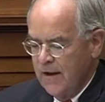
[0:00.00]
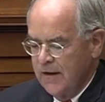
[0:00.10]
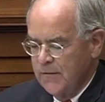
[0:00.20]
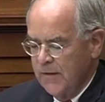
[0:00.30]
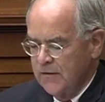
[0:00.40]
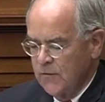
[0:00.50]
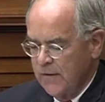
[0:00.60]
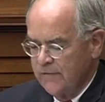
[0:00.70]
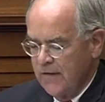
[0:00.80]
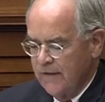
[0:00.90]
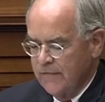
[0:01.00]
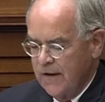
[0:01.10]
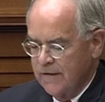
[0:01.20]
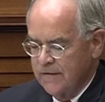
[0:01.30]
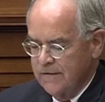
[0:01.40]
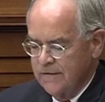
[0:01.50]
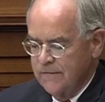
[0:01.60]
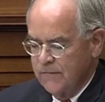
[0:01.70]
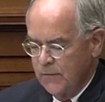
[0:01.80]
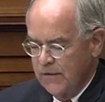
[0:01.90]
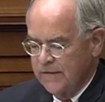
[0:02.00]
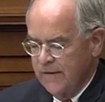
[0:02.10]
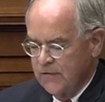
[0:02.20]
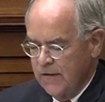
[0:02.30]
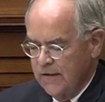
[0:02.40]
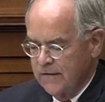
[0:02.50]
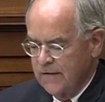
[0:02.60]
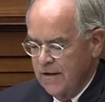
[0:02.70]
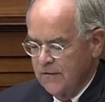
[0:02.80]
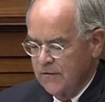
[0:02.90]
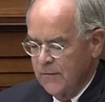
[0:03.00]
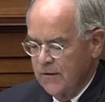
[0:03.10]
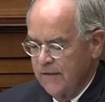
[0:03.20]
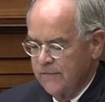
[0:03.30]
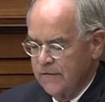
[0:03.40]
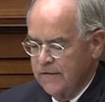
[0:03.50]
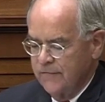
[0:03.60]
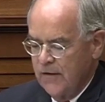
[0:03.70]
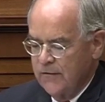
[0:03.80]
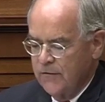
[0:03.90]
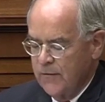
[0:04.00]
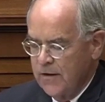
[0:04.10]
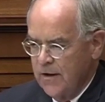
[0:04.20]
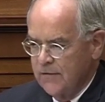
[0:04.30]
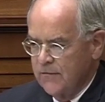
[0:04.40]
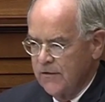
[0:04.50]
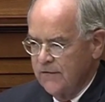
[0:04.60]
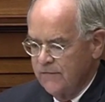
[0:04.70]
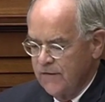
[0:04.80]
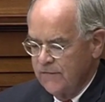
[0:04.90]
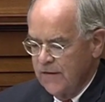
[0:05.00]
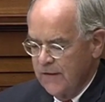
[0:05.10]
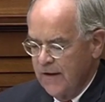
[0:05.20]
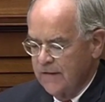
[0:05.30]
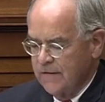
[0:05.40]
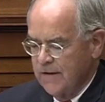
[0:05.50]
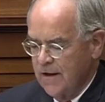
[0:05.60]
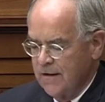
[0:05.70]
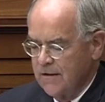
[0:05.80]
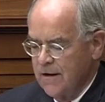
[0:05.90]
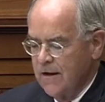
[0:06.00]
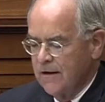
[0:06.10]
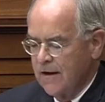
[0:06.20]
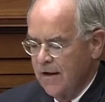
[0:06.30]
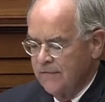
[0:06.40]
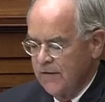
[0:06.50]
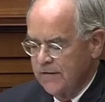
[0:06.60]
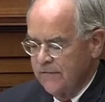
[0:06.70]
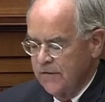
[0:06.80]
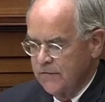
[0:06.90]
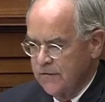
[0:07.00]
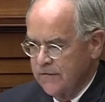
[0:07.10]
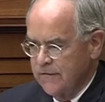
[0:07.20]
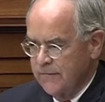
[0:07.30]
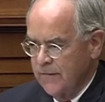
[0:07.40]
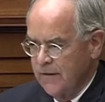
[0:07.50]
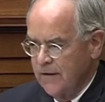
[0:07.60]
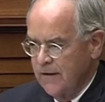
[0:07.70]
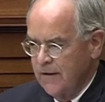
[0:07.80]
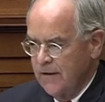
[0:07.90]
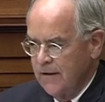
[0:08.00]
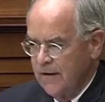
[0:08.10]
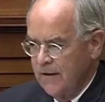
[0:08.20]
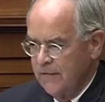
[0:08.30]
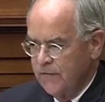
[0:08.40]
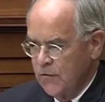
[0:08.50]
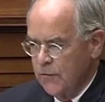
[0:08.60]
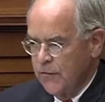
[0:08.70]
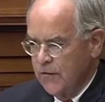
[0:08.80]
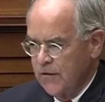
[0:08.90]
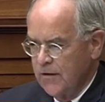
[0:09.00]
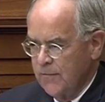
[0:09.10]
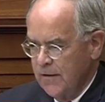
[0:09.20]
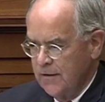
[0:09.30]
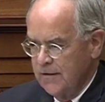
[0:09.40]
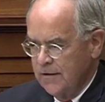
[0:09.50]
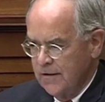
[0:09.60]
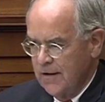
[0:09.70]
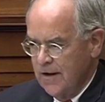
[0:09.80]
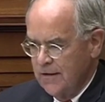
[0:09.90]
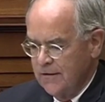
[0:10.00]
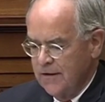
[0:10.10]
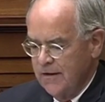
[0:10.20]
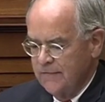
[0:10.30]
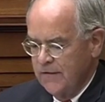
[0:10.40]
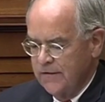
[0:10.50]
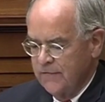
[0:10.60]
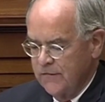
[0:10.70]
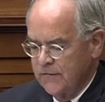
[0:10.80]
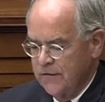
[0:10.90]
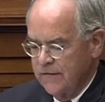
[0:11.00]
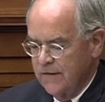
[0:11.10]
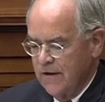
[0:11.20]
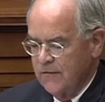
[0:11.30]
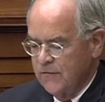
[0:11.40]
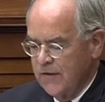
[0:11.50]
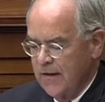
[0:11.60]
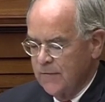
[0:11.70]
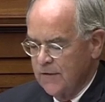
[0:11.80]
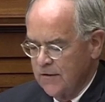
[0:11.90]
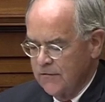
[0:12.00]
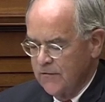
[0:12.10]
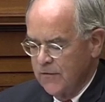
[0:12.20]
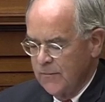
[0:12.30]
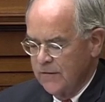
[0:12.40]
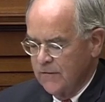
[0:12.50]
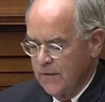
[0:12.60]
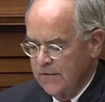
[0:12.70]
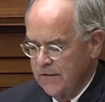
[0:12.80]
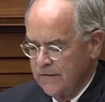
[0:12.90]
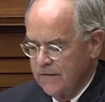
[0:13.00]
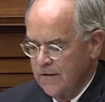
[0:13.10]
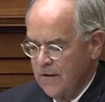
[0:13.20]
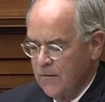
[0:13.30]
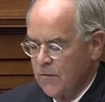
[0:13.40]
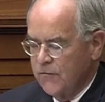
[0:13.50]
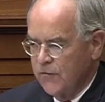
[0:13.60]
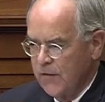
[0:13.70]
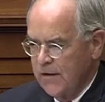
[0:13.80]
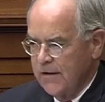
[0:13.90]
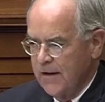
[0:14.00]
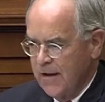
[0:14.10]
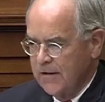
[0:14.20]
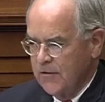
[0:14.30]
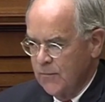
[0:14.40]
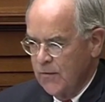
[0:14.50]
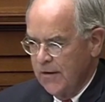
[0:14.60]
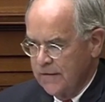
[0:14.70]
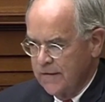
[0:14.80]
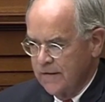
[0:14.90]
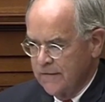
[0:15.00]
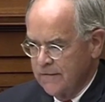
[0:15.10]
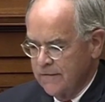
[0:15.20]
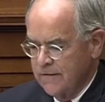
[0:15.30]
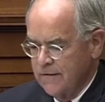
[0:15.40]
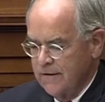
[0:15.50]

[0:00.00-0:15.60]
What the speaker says: had to pay $27,000 because of a $350,000 conflict of interest. If your $30 million conflict of interest, 100 times larger than Mr. Runyon's, were treated like your predecessors,